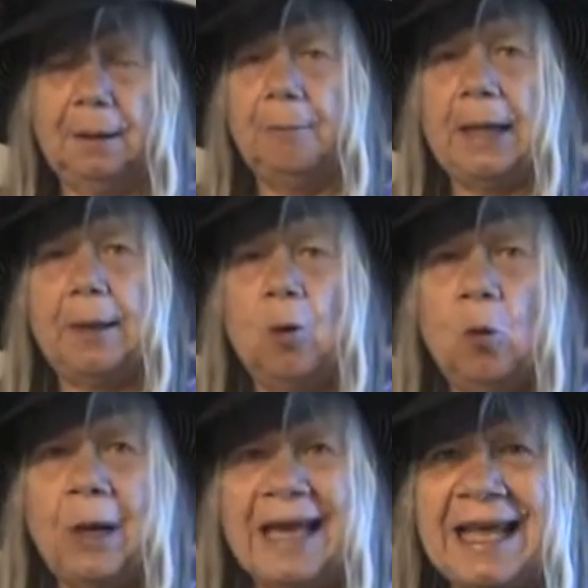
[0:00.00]
But
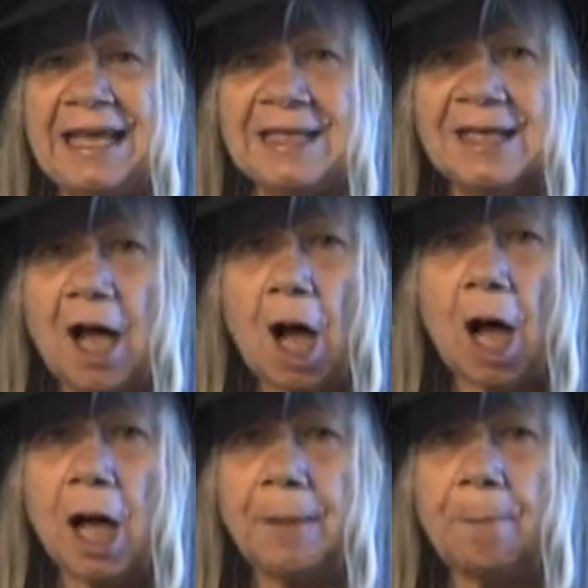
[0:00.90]
when he's
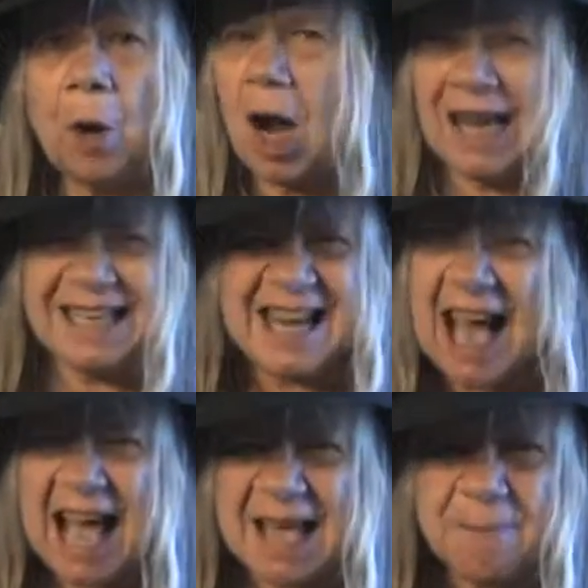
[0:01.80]
on party
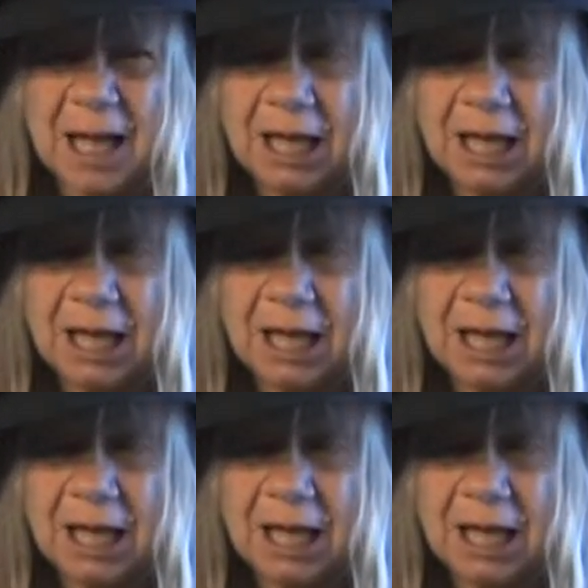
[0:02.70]
time,